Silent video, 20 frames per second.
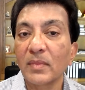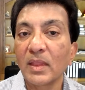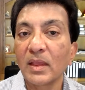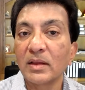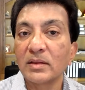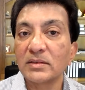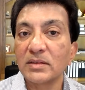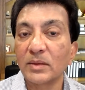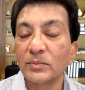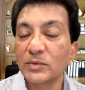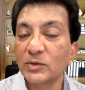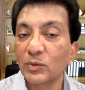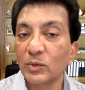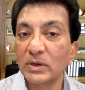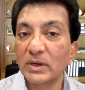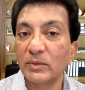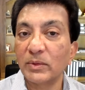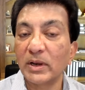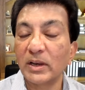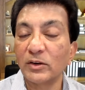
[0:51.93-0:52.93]

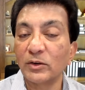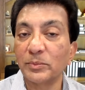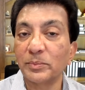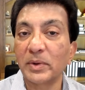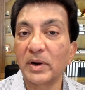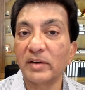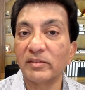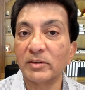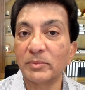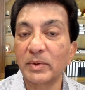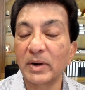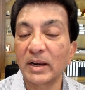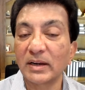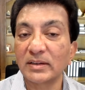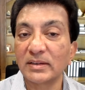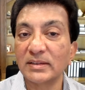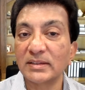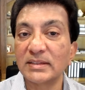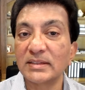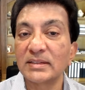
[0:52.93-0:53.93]
subsequently went into private
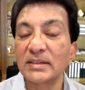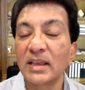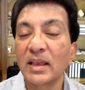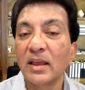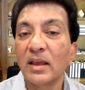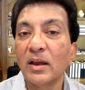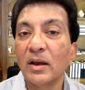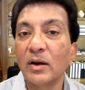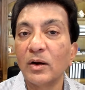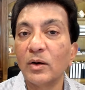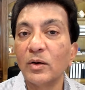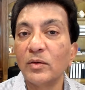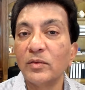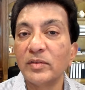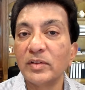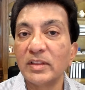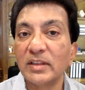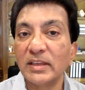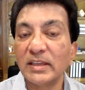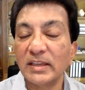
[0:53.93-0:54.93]
practice. Over
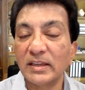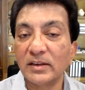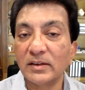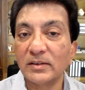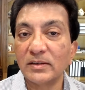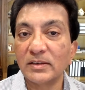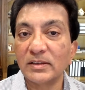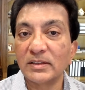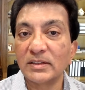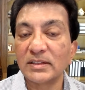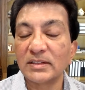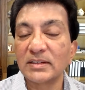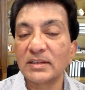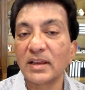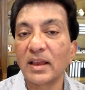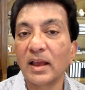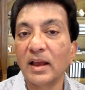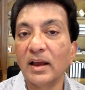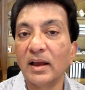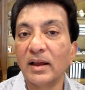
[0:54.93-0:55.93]
the years,
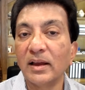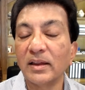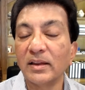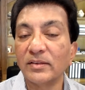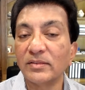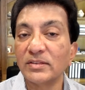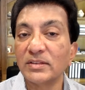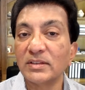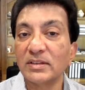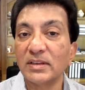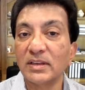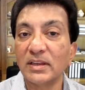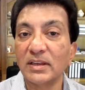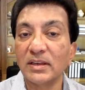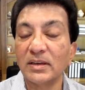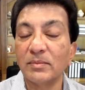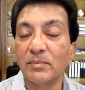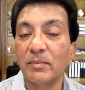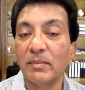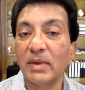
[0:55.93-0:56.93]
I have
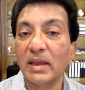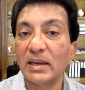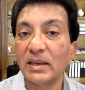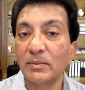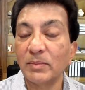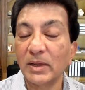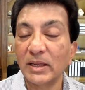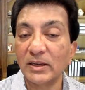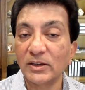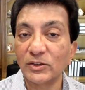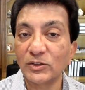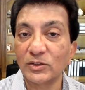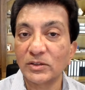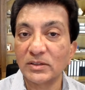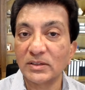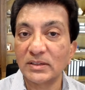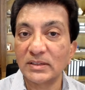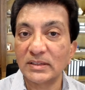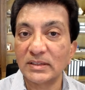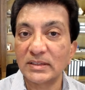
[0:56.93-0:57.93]
seen many
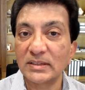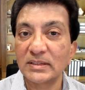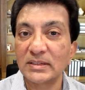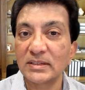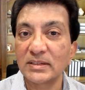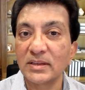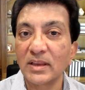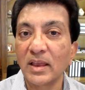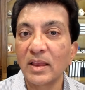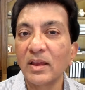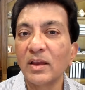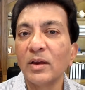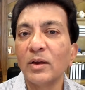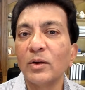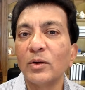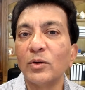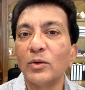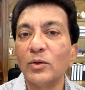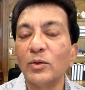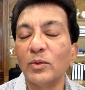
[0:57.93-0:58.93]
patients
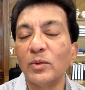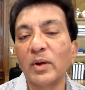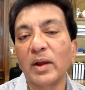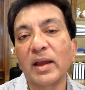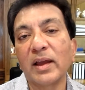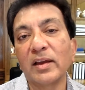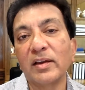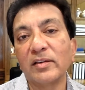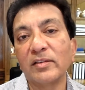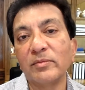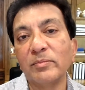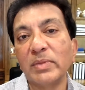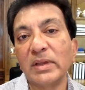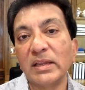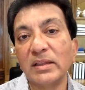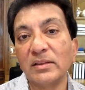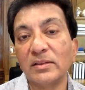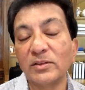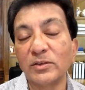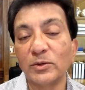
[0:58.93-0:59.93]
who have
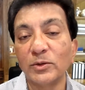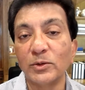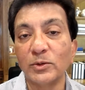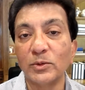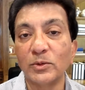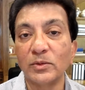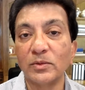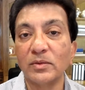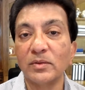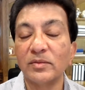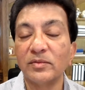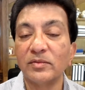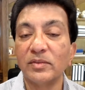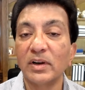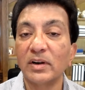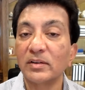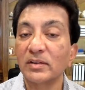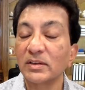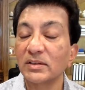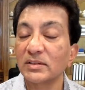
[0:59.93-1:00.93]
been through
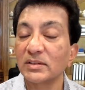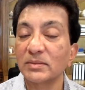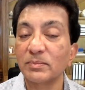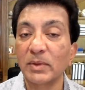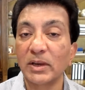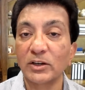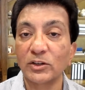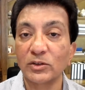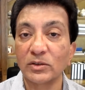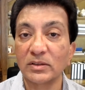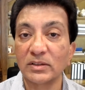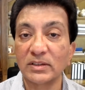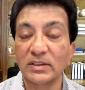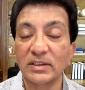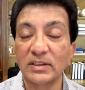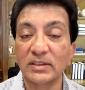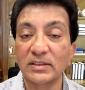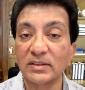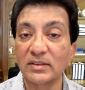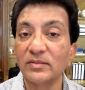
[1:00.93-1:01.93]
various
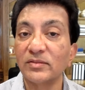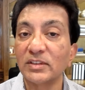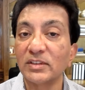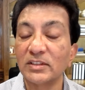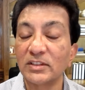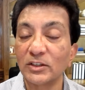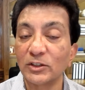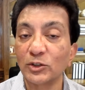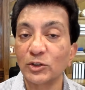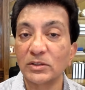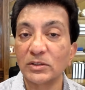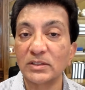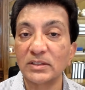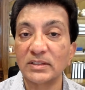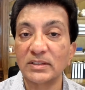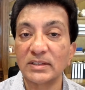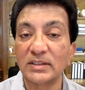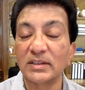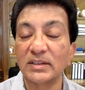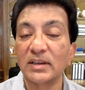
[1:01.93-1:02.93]
specialties and physicians,
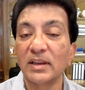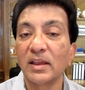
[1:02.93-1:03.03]
and